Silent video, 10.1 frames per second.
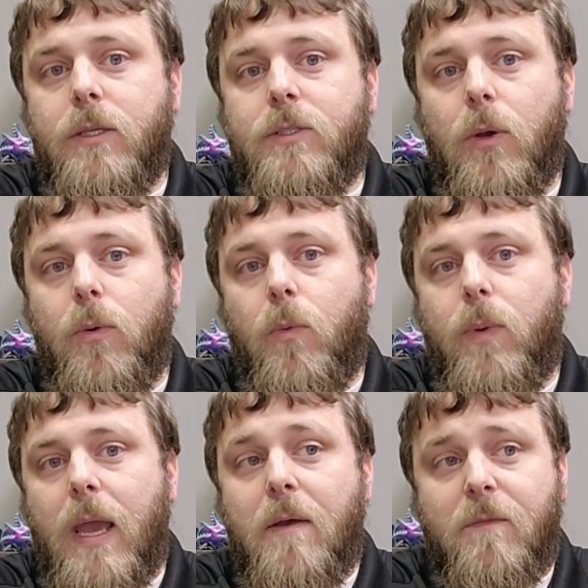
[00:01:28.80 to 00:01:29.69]
So
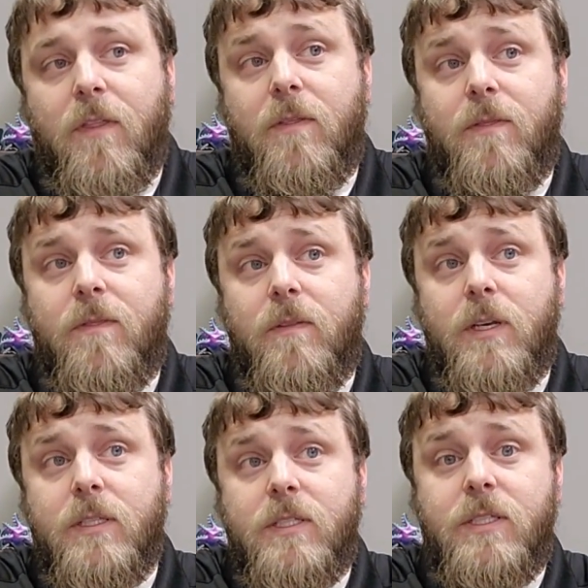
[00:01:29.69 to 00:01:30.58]
we have to
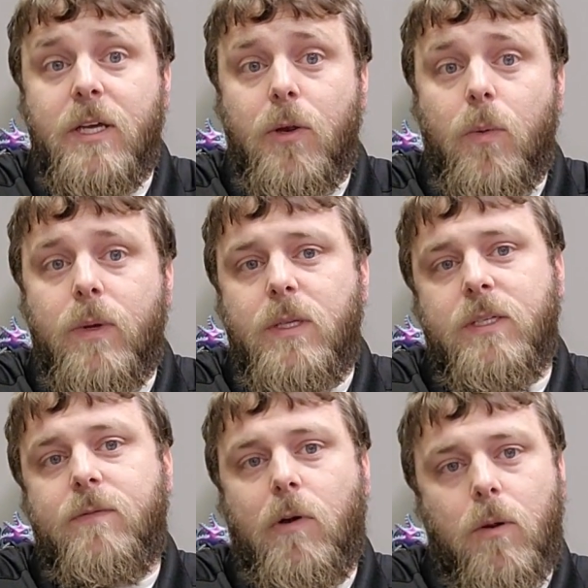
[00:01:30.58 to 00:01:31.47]
consider, when
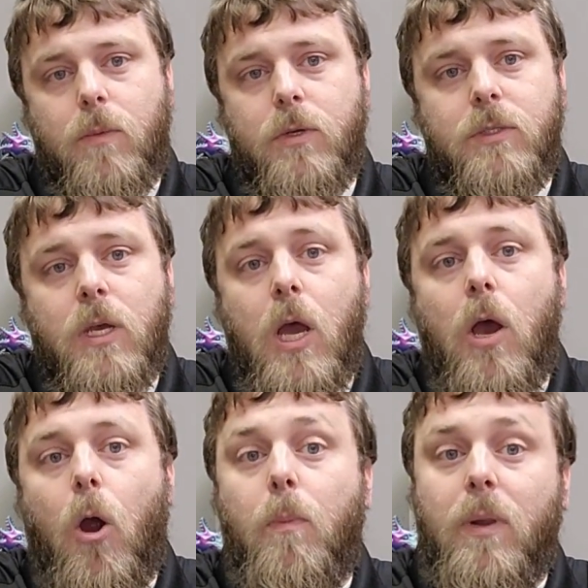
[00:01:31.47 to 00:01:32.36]
these farmers
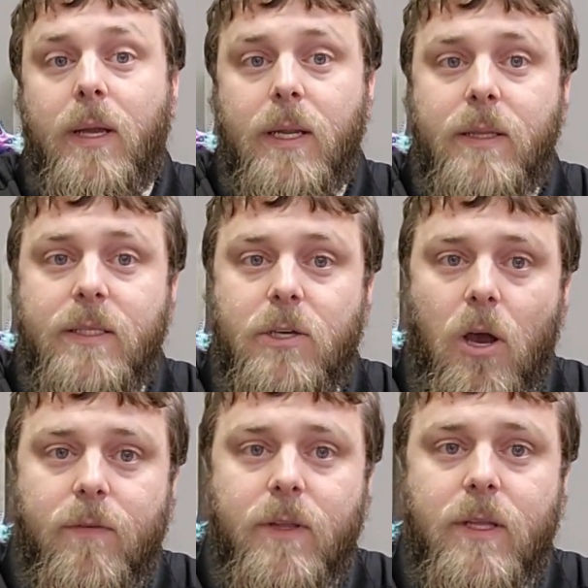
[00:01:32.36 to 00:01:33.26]
are planting these
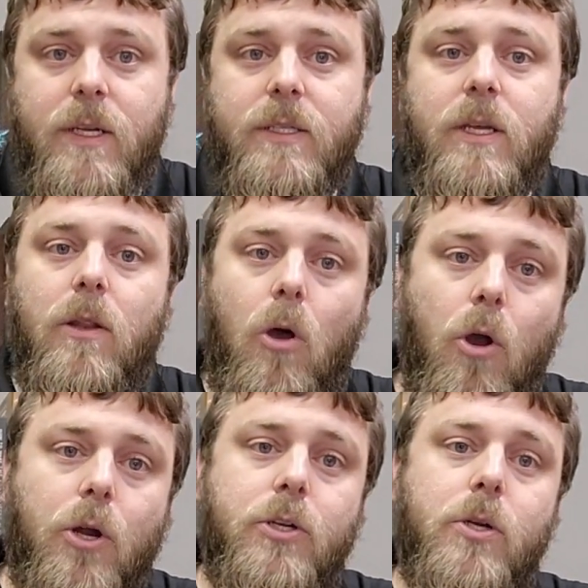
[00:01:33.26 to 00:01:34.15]
coffee, that it's a
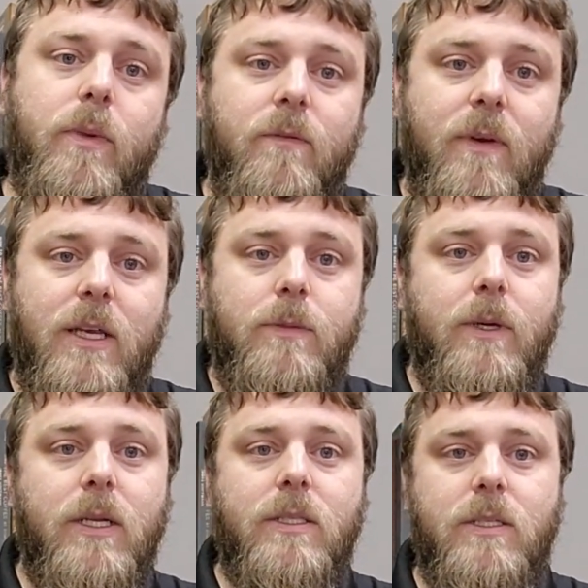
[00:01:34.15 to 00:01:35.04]
longer term
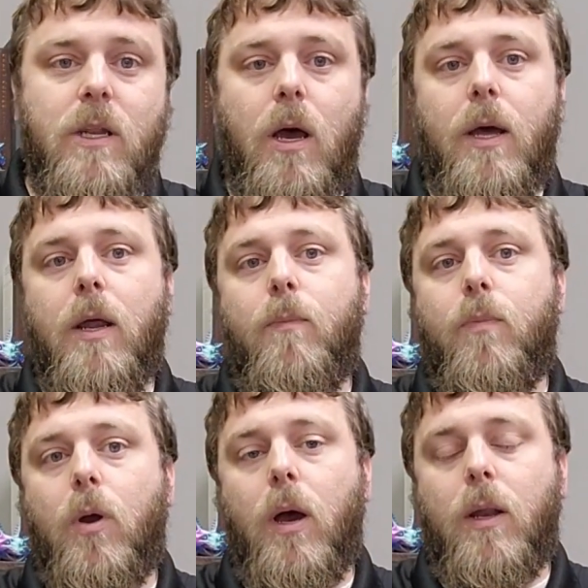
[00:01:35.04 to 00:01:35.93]
investment. It's not
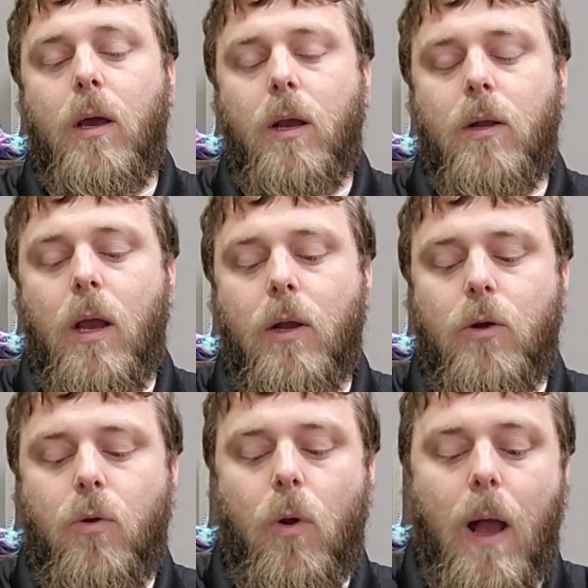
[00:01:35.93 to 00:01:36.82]
a
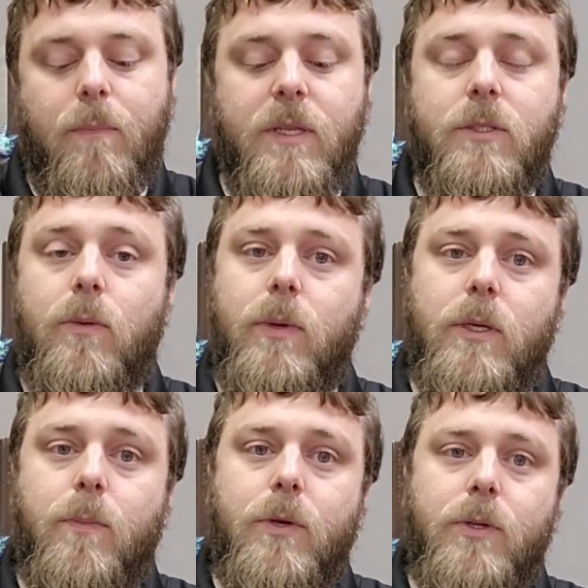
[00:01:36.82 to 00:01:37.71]
crop that's going
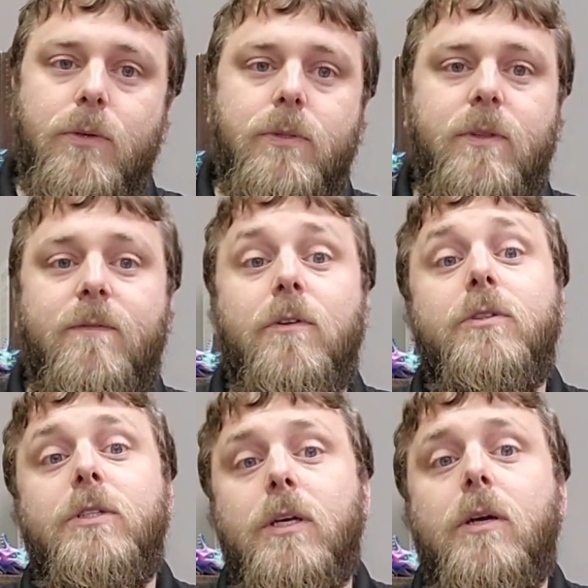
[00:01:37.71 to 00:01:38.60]
to produce the
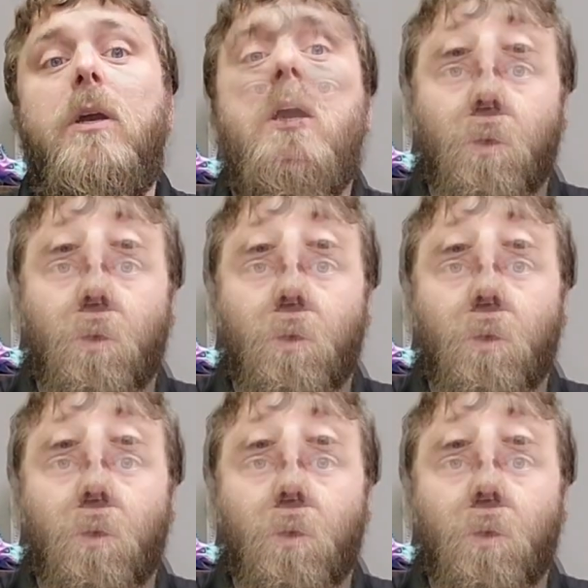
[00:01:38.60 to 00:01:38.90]
first year.